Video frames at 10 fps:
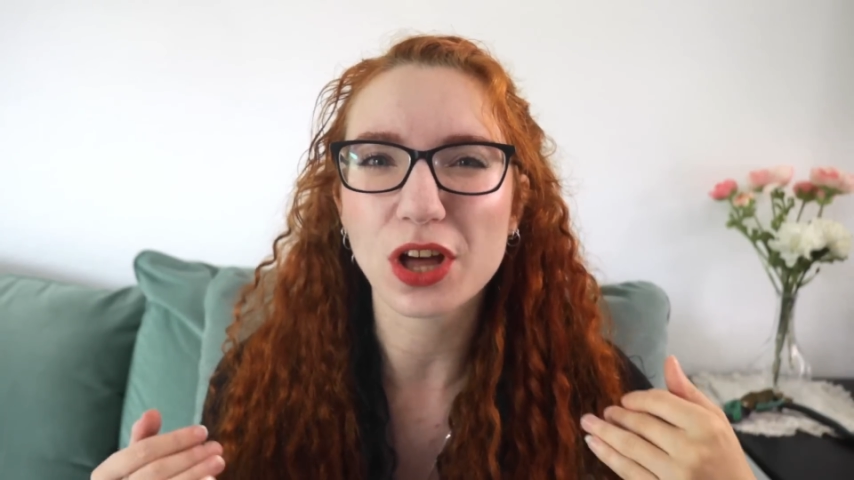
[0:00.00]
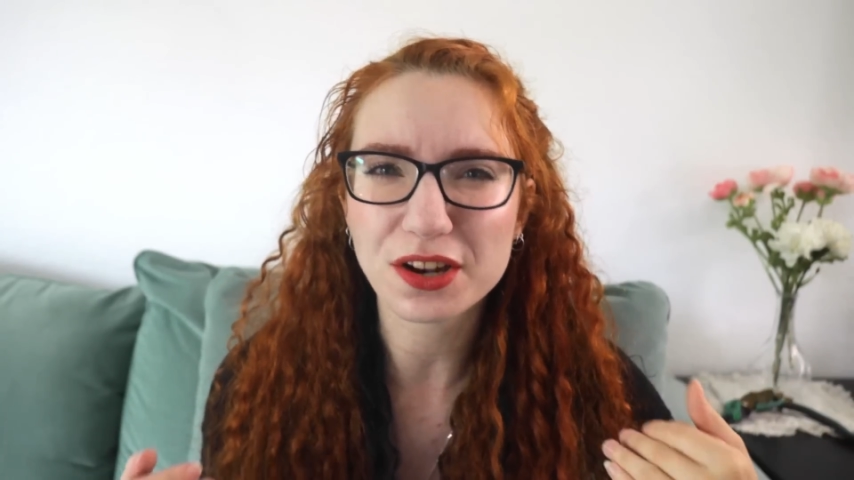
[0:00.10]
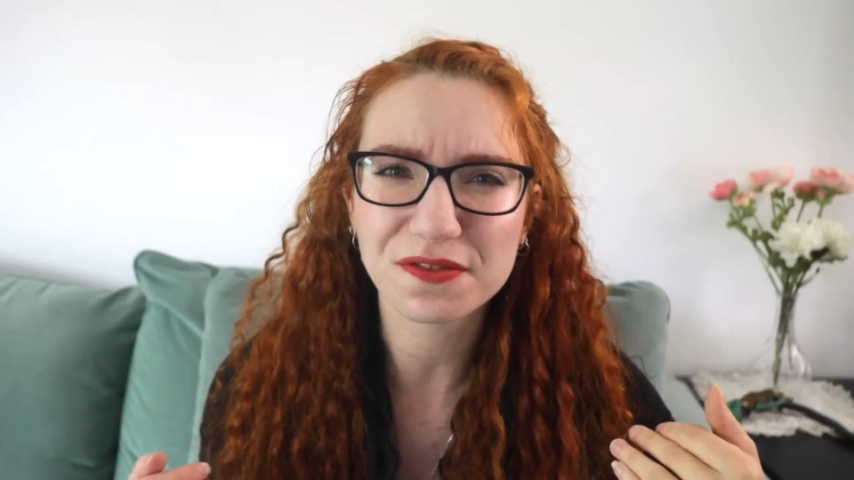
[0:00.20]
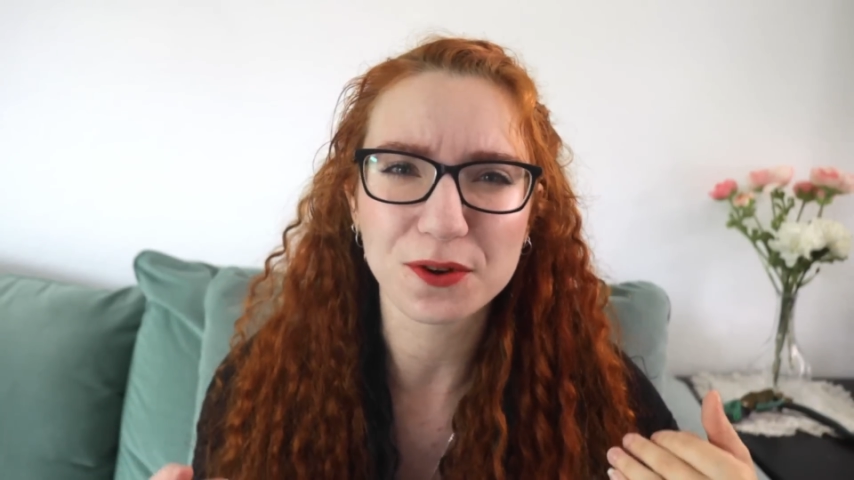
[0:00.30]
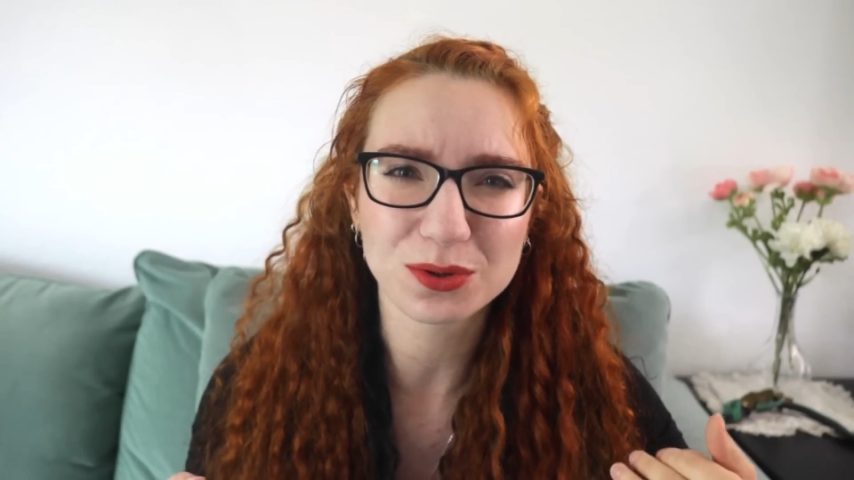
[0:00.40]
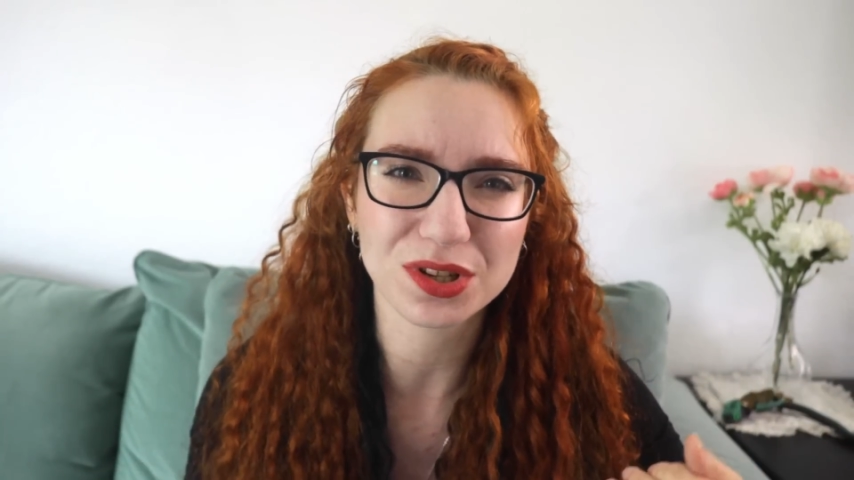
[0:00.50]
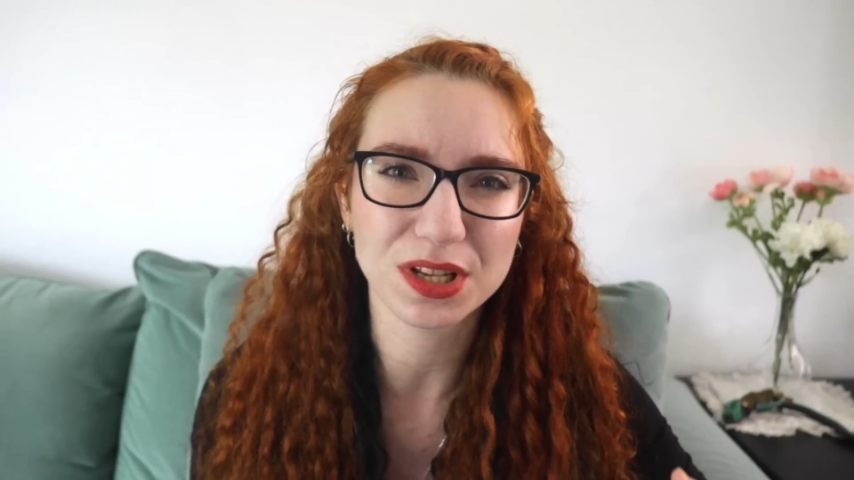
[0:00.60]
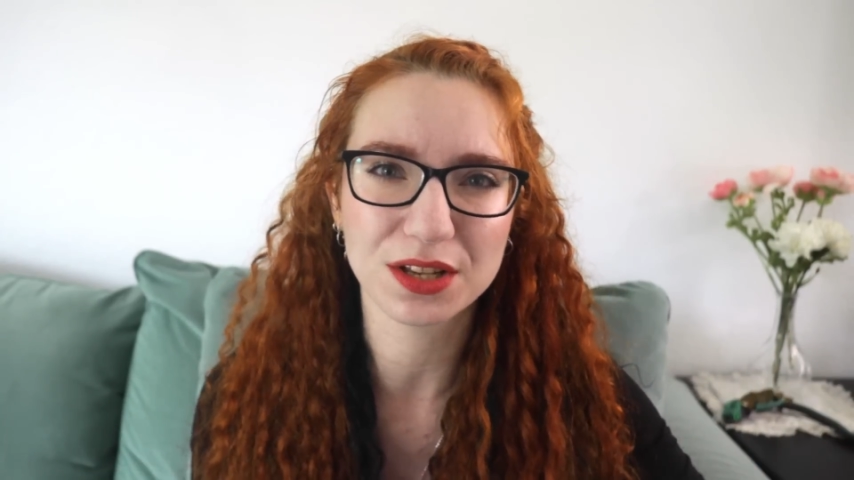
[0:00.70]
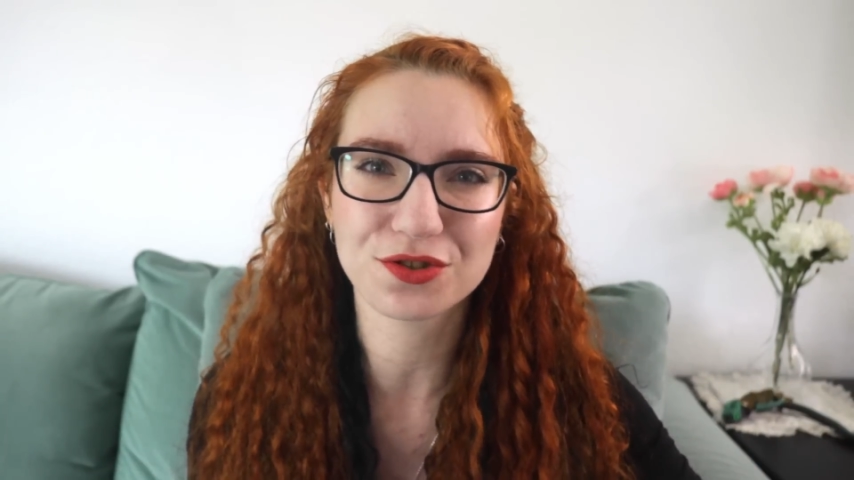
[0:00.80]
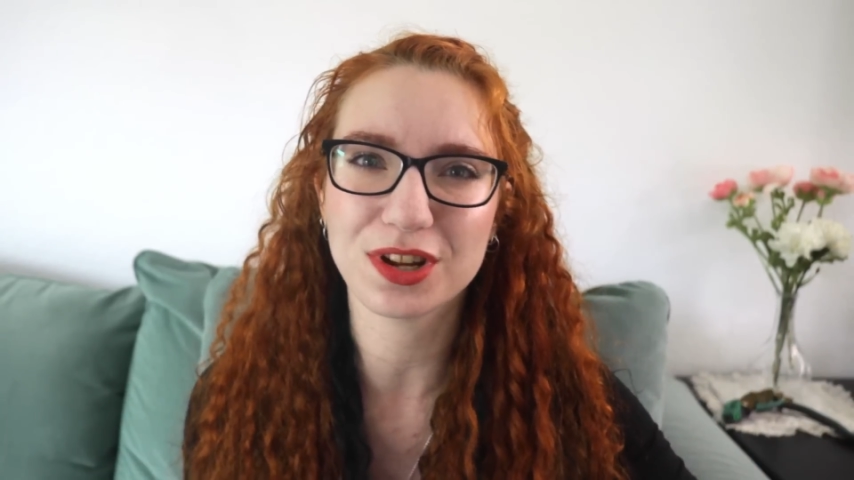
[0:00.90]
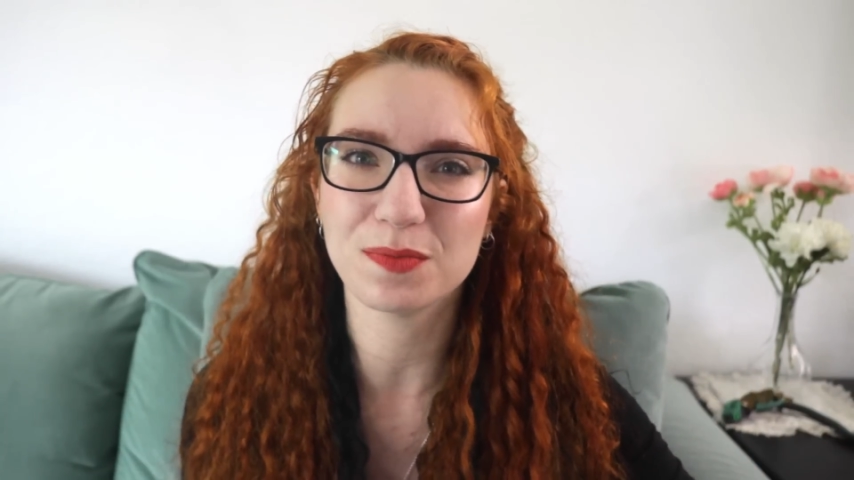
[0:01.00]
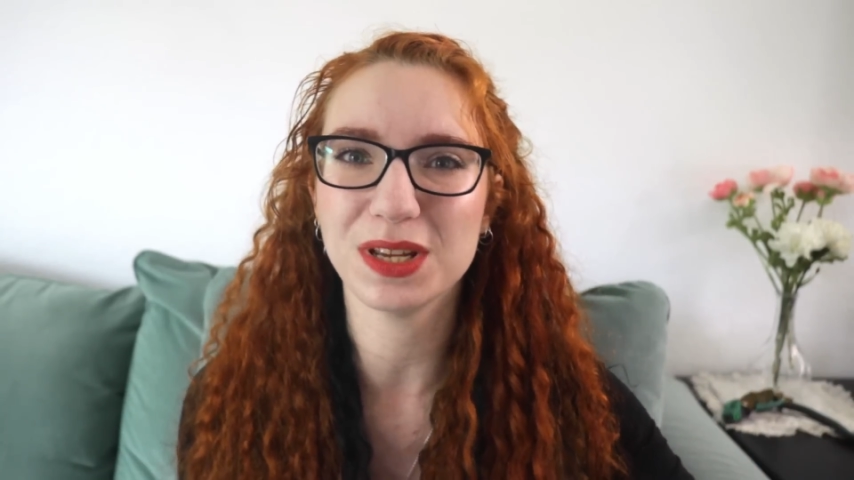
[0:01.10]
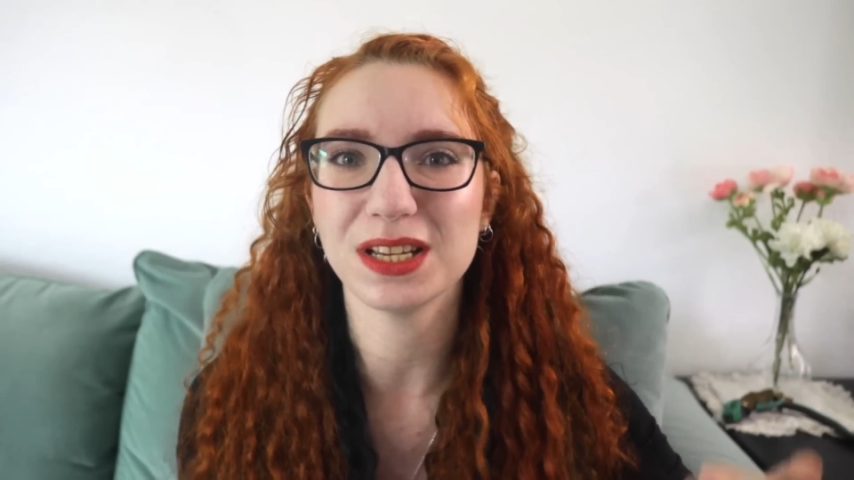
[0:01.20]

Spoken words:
lot of folks on the internet